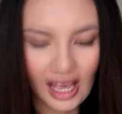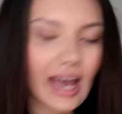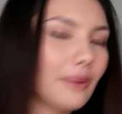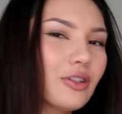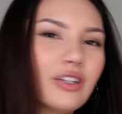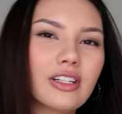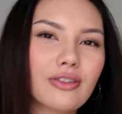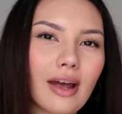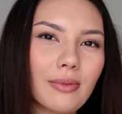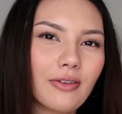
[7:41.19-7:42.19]
How would you
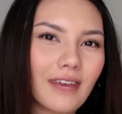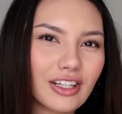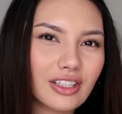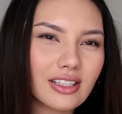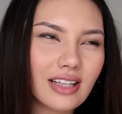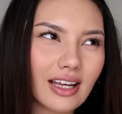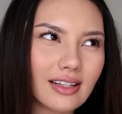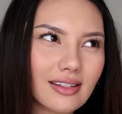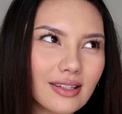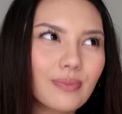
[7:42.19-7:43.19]
describe your fashion
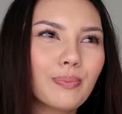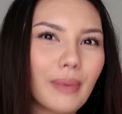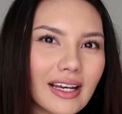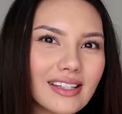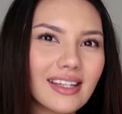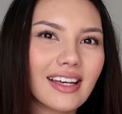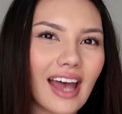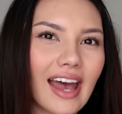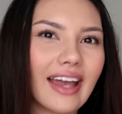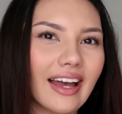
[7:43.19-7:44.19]
sense? Basic
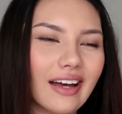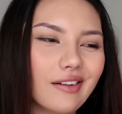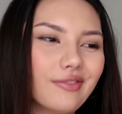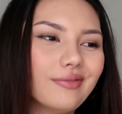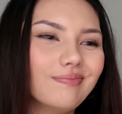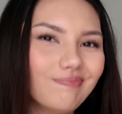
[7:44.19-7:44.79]
AF.